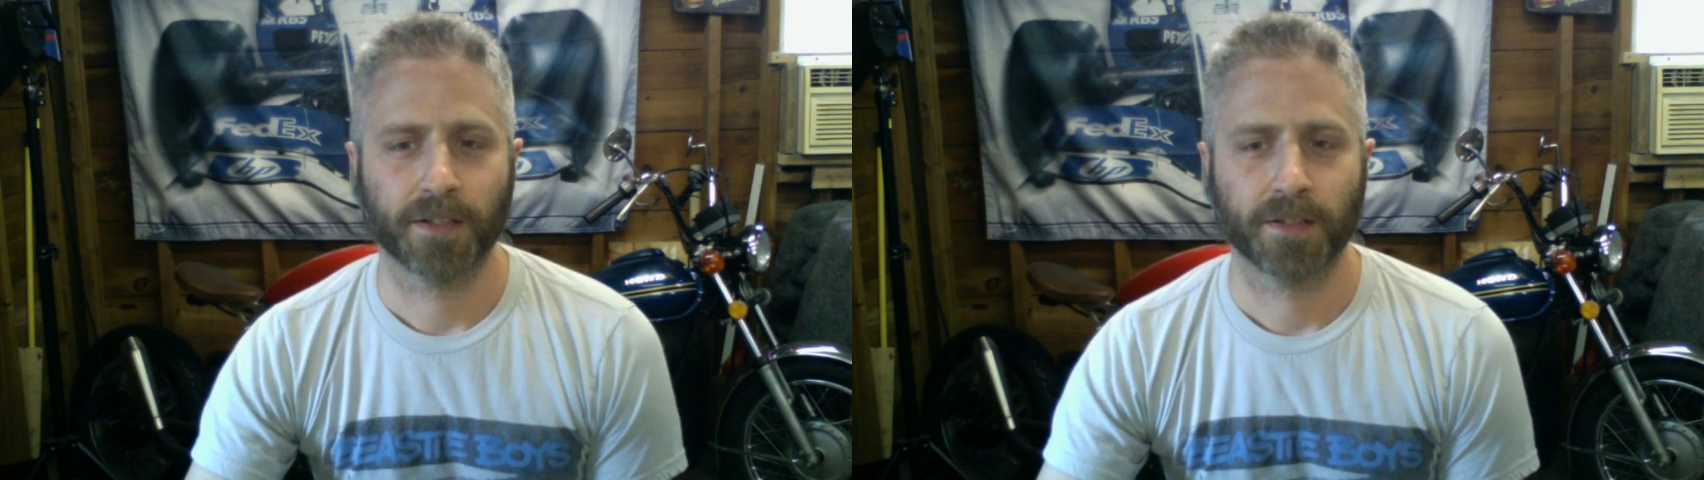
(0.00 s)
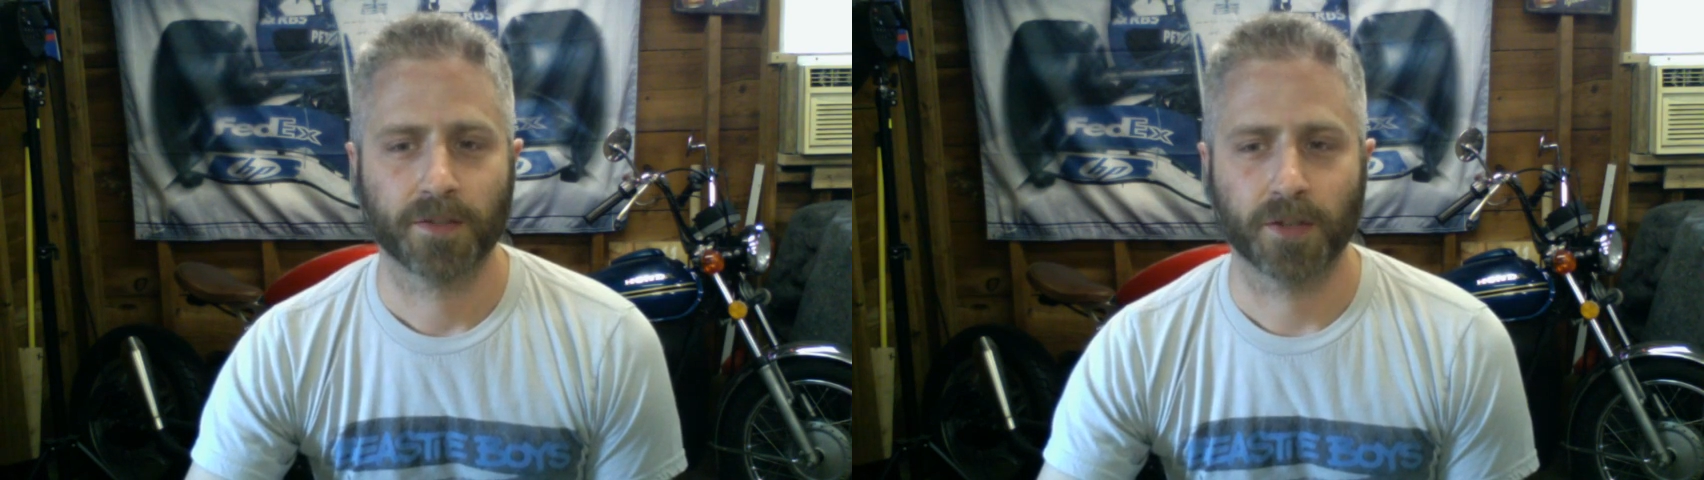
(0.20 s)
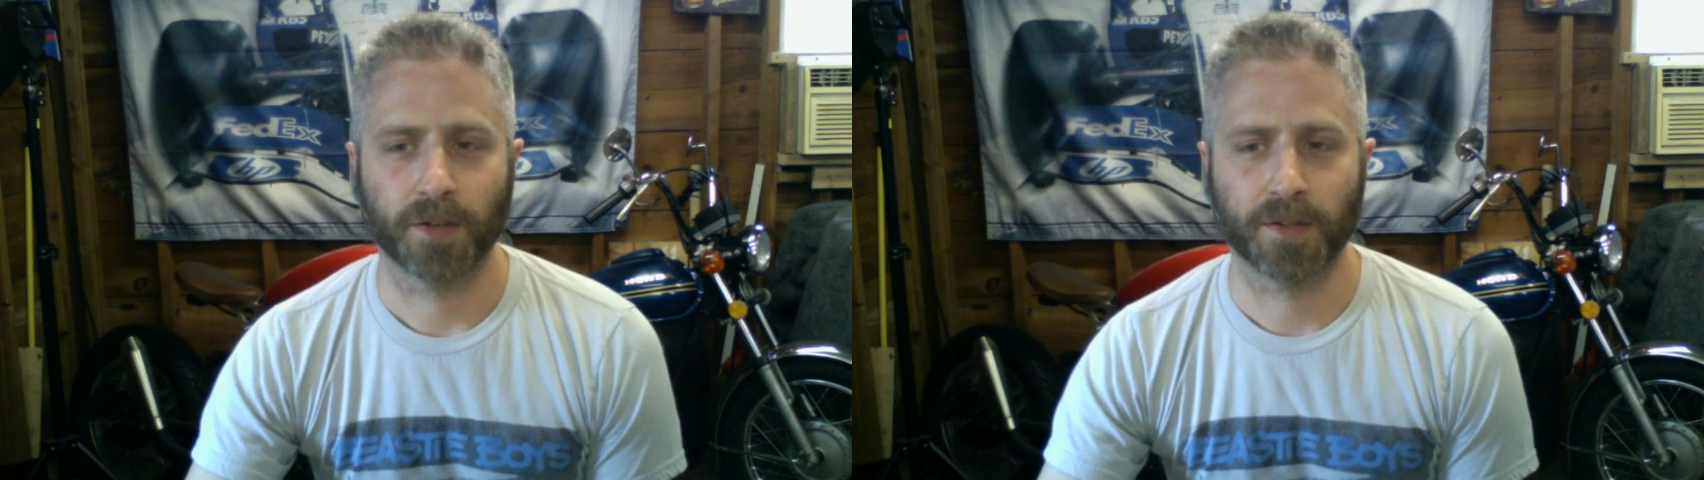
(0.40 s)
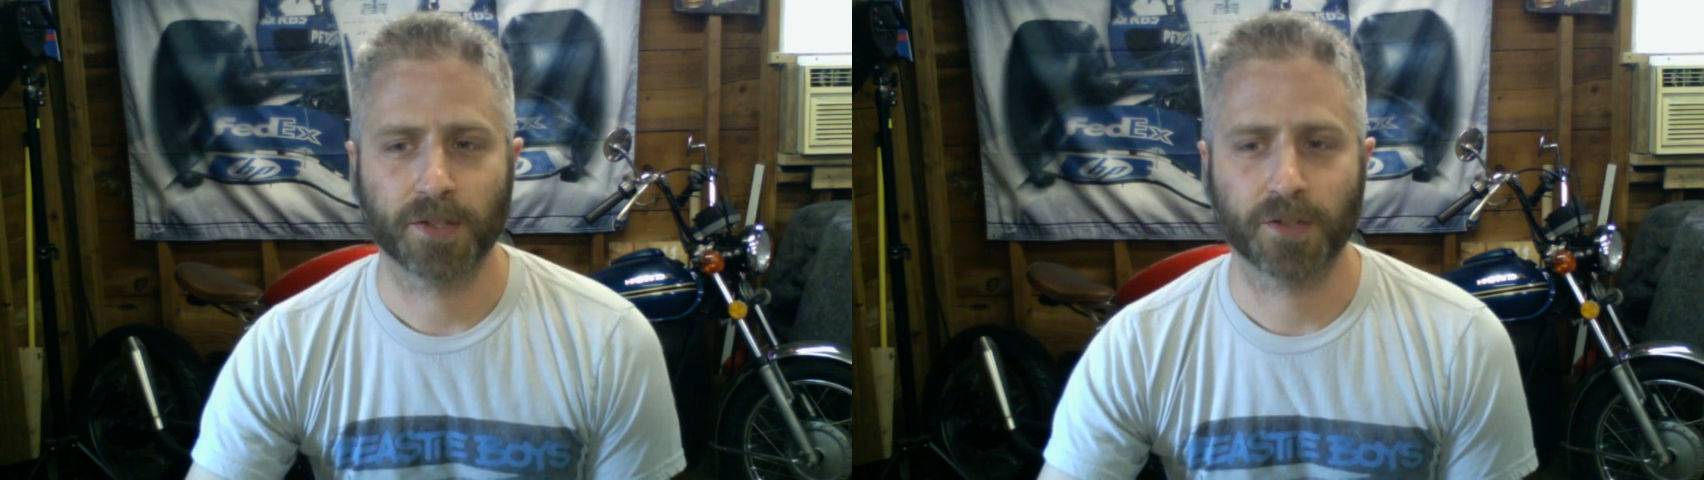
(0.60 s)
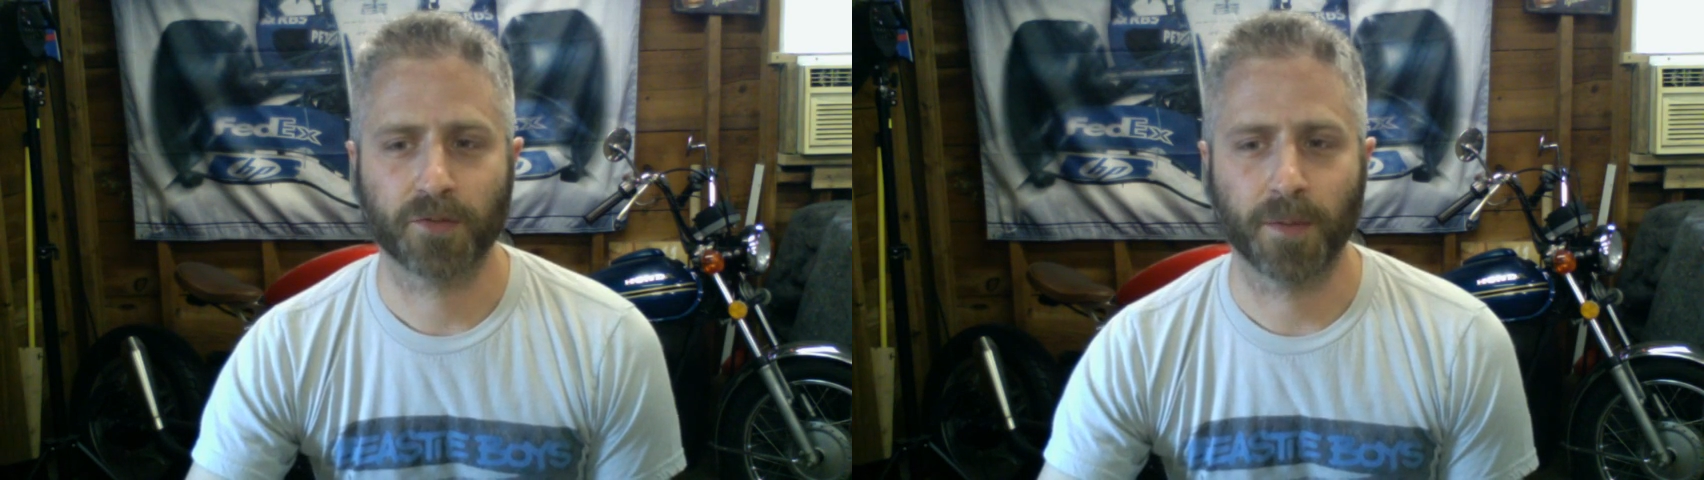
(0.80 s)
So this
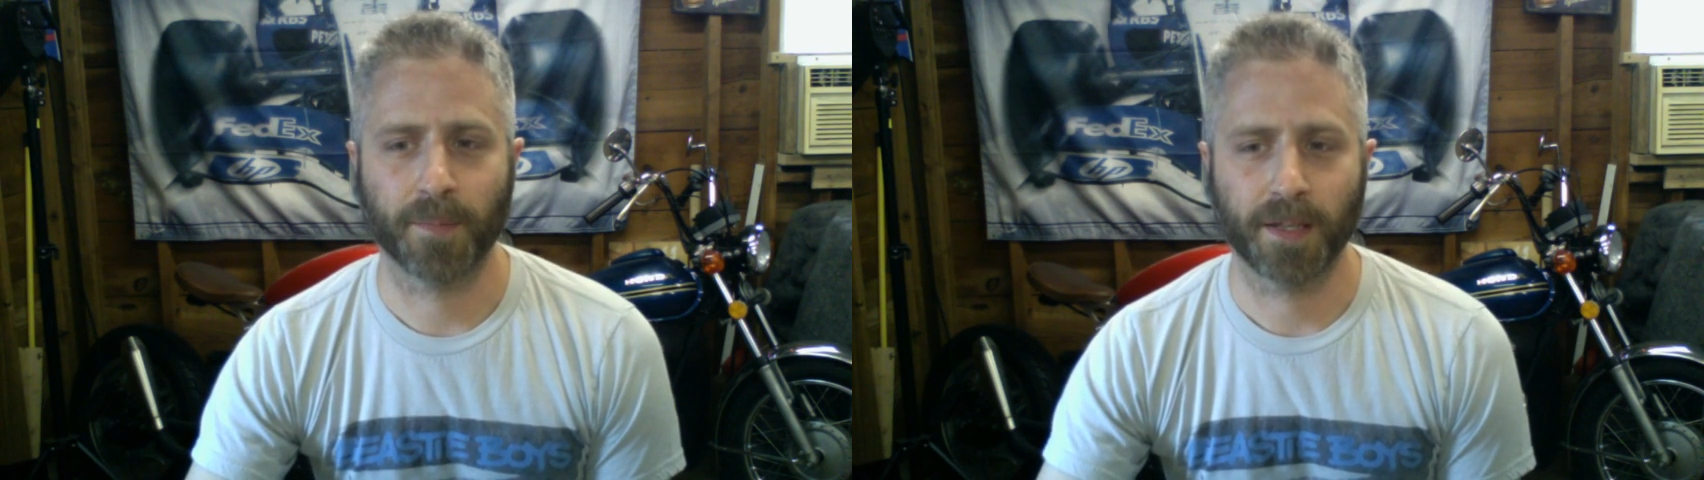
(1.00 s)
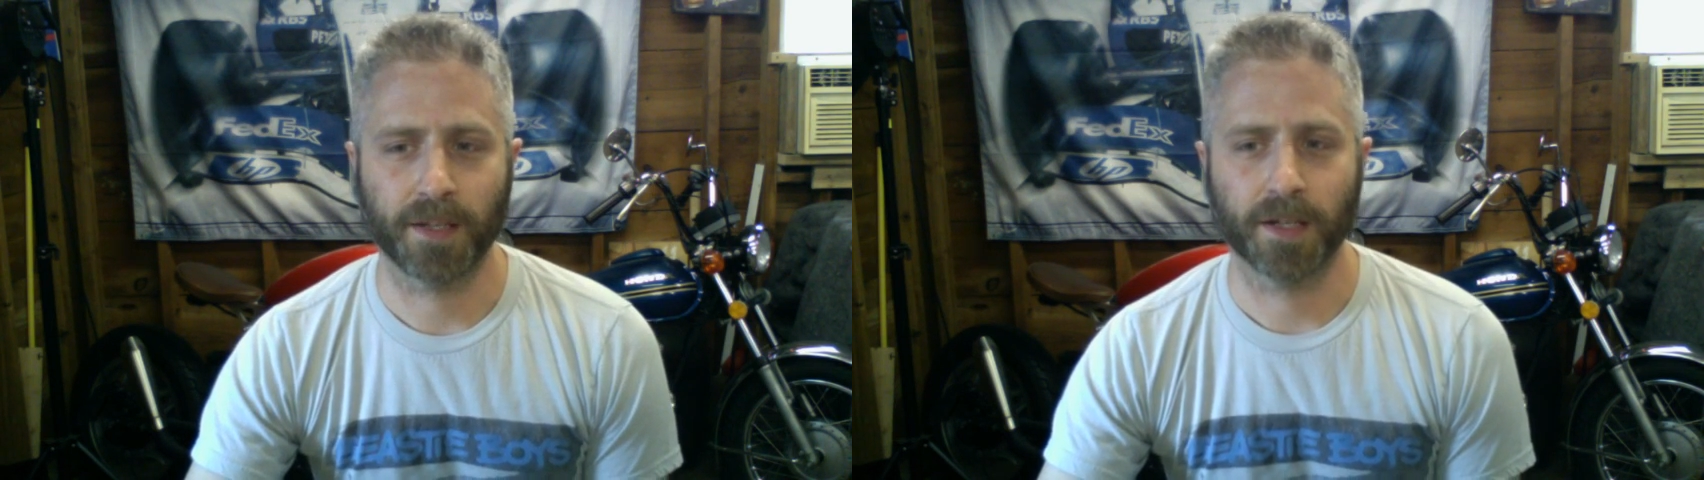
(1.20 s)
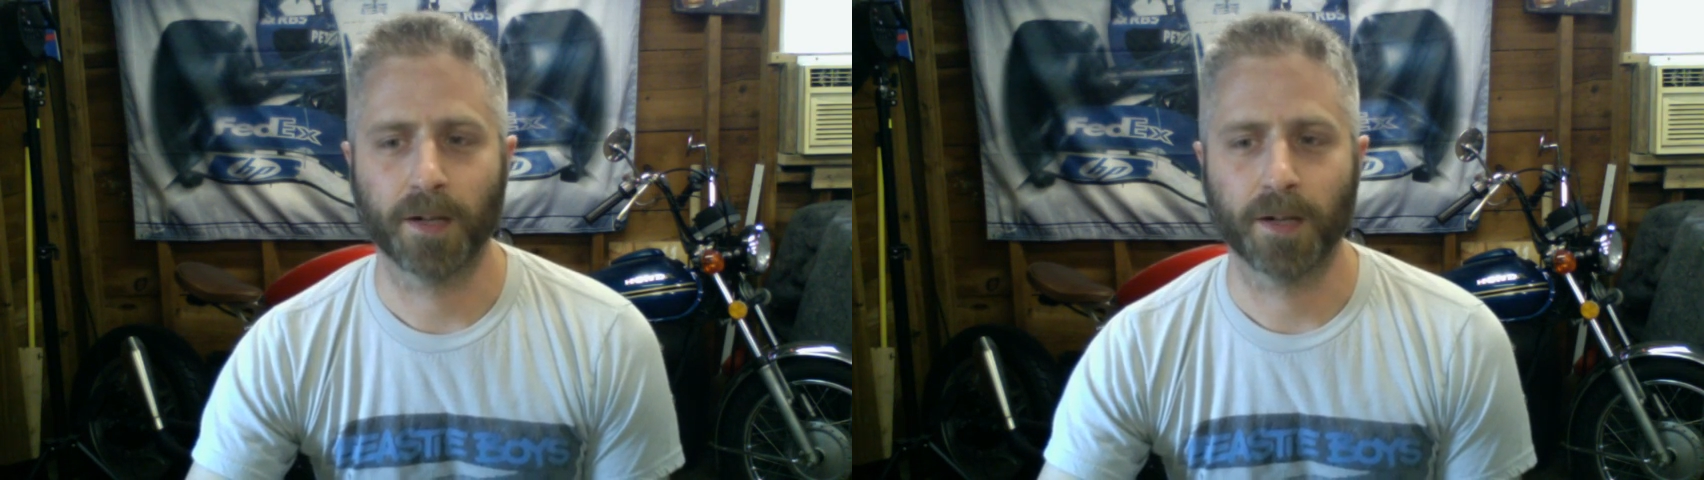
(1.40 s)
is from the